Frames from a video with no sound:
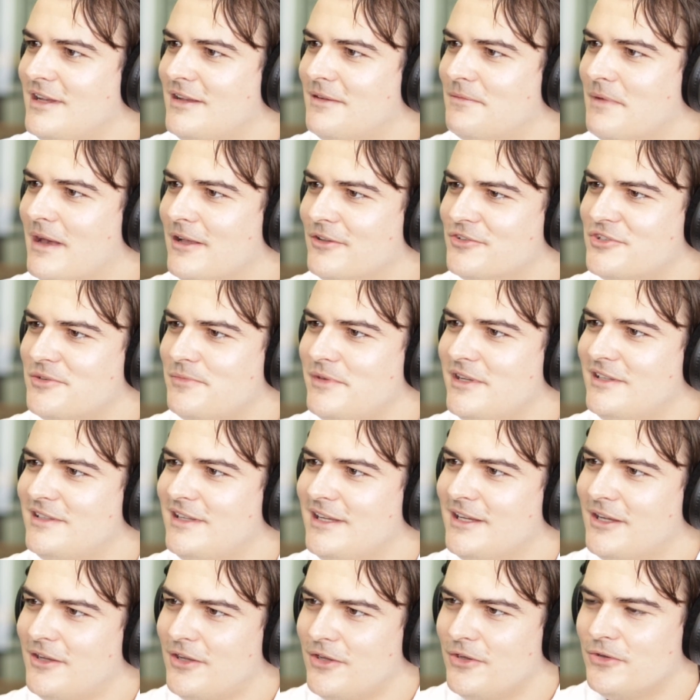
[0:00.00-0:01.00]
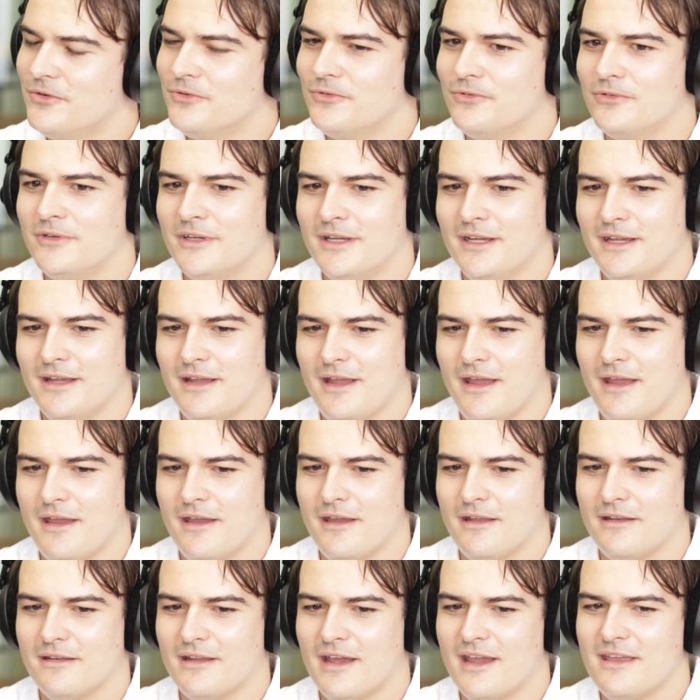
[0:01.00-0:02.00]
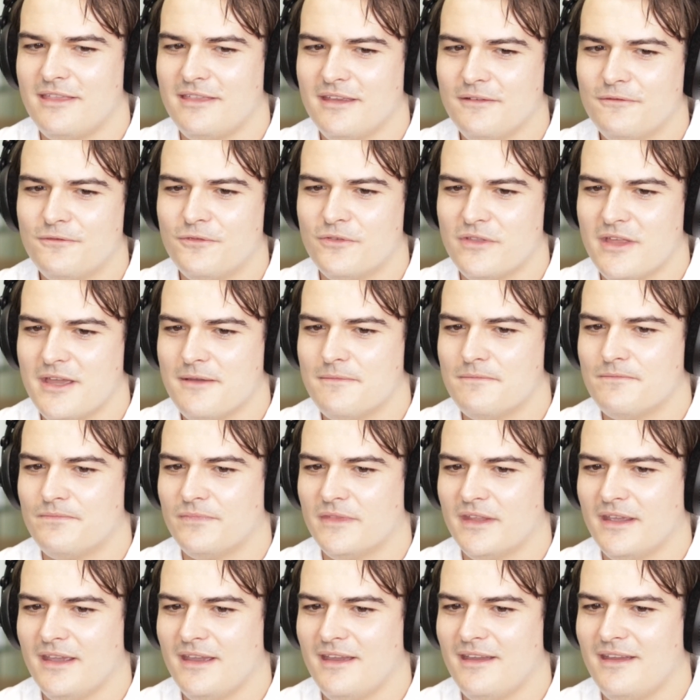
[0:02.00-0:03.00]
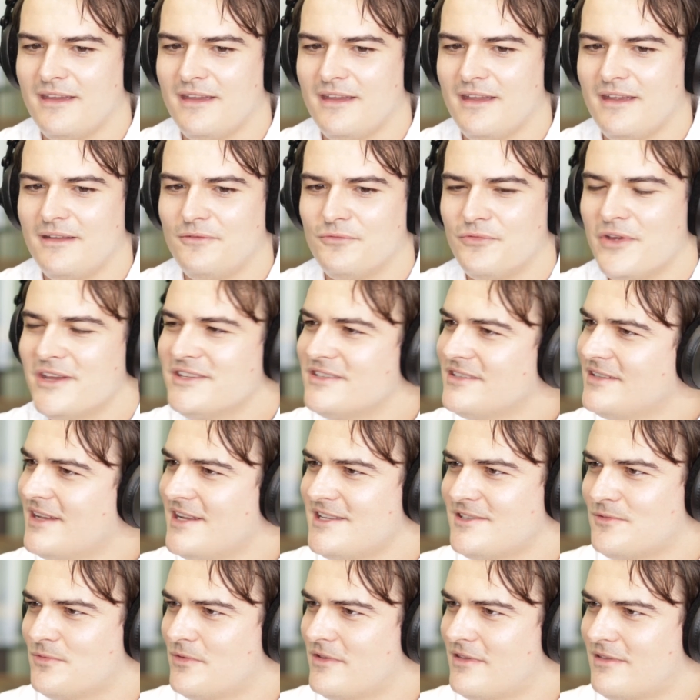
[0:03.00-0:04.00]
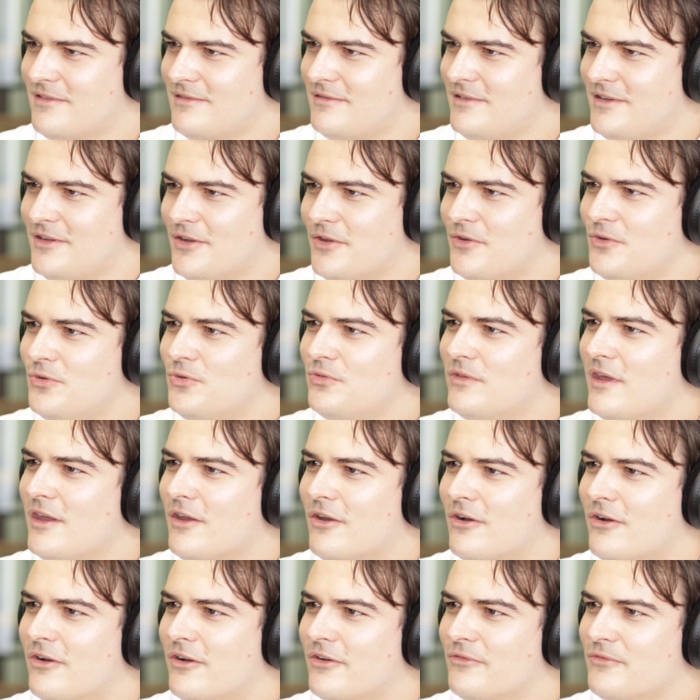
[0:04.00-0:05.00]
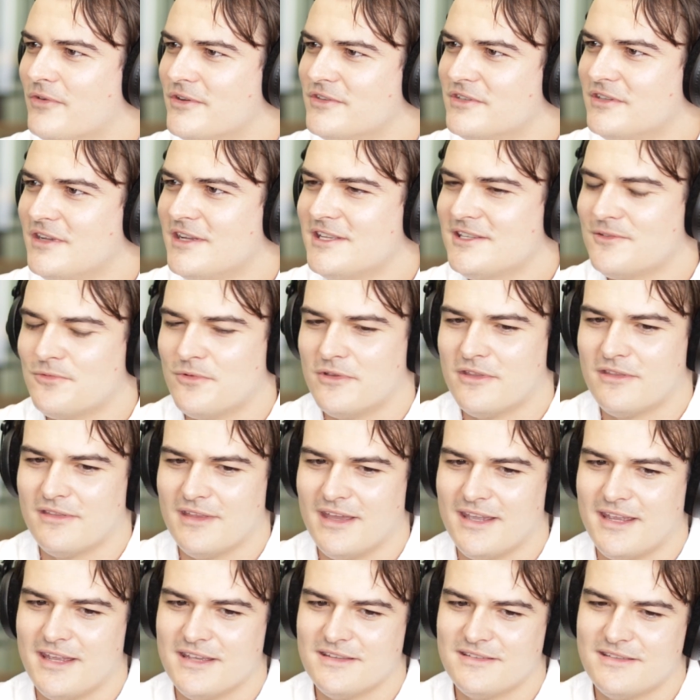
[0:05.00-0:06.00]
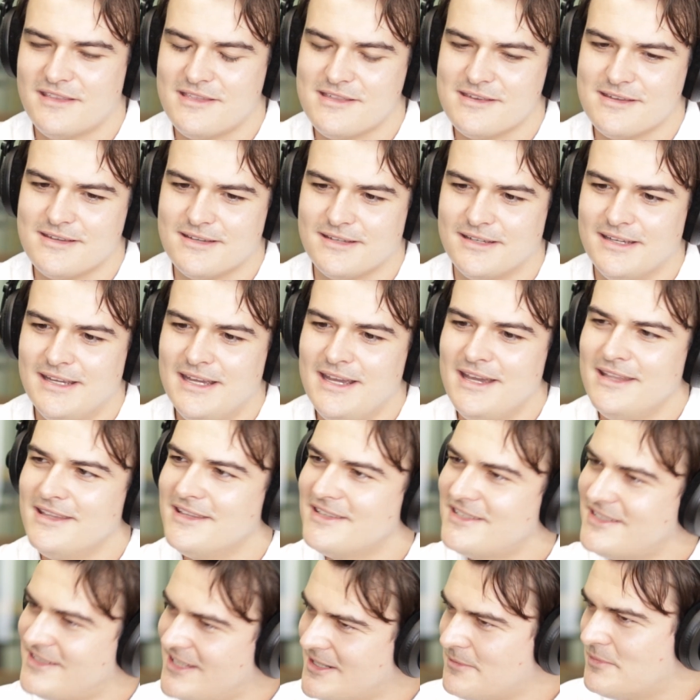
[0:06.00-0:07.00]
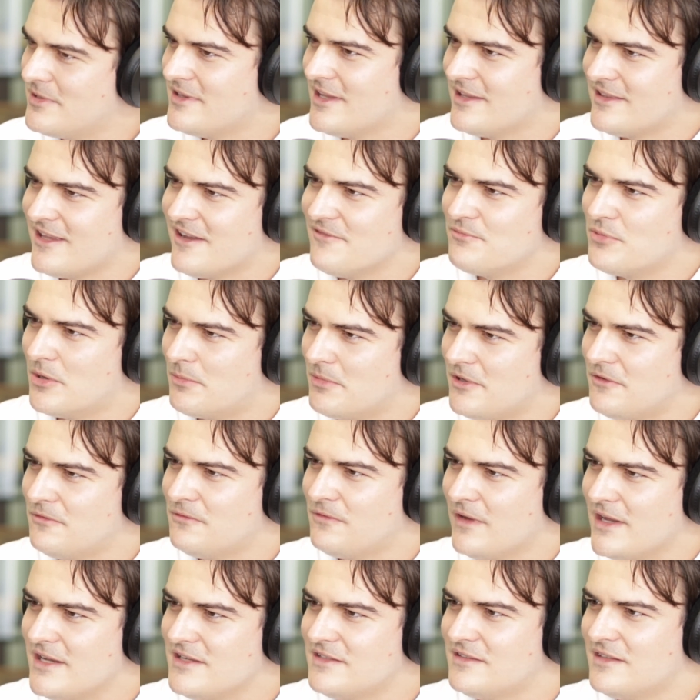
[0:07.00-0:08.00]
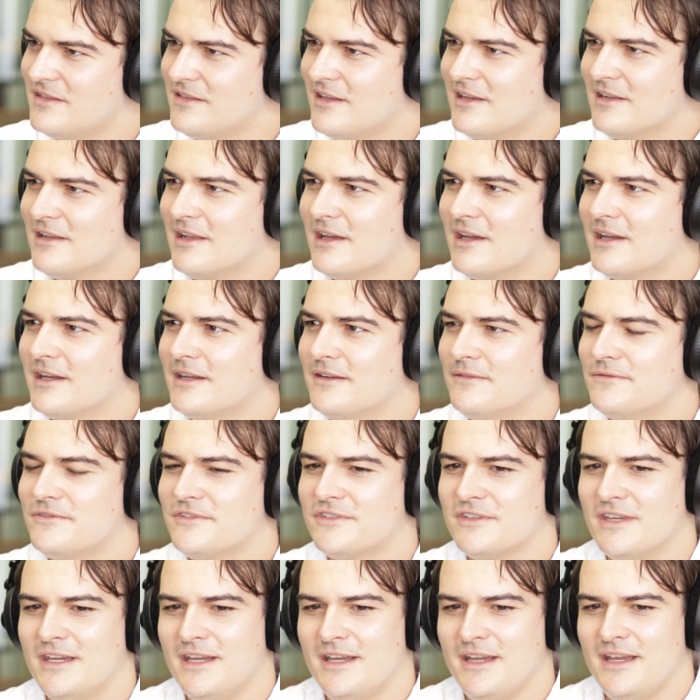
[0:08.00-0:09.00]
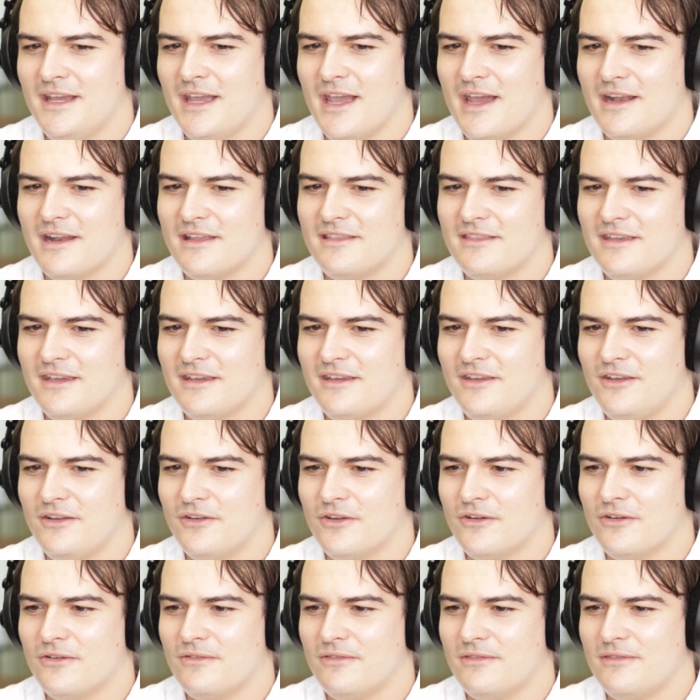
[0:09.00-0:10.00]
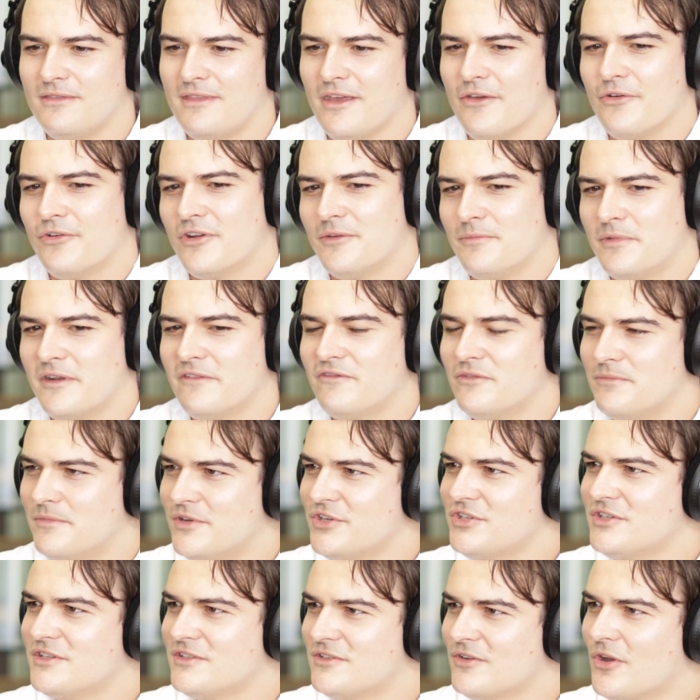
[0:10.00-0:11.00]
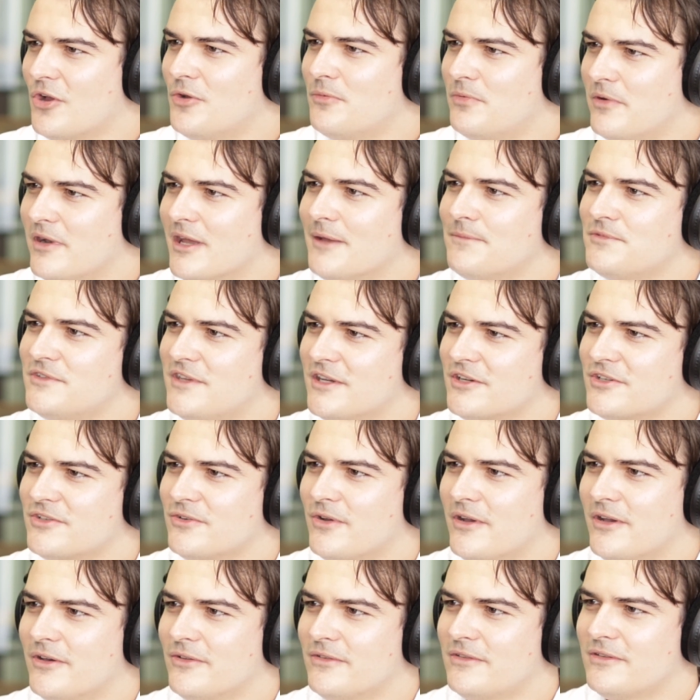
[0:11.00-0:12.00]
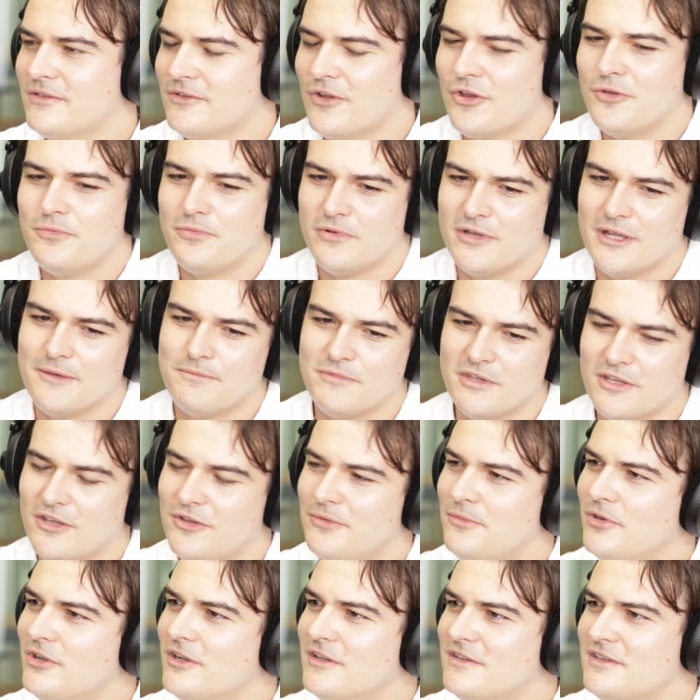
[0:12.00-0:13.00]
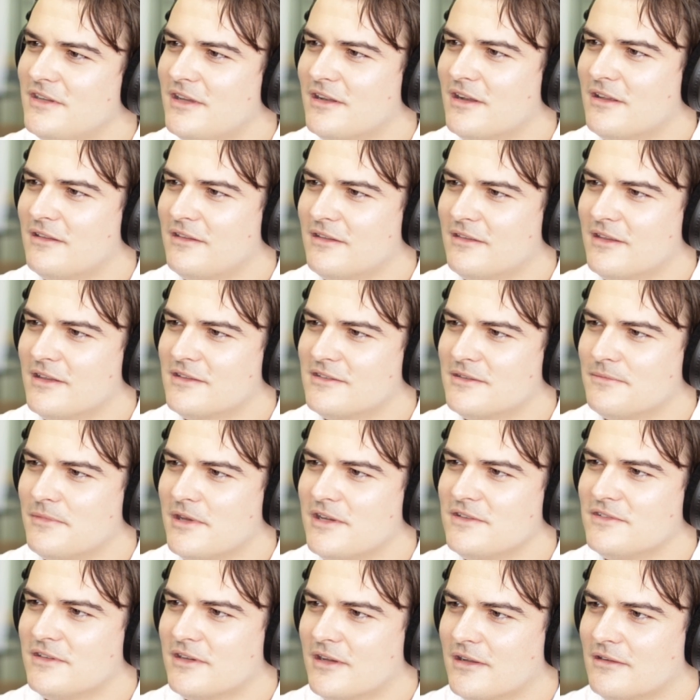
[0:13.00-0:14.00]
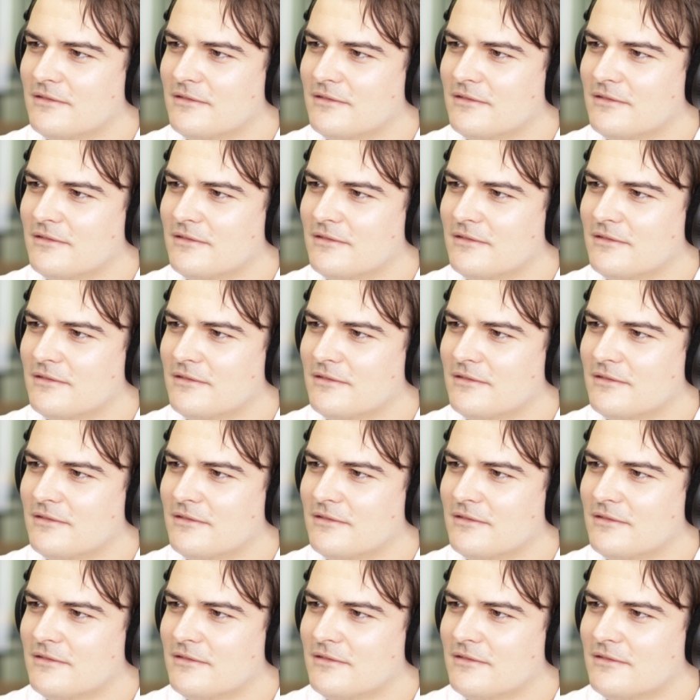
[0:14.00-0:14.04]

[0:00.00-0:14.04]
LGBTQ. And I think for them, it resonates with who they are. It resonates with, I guess, the stigma that they've probably faced in their lives. And I think they're on a bit of a mission to open up sexual health and open up the community, and I think that's amazing.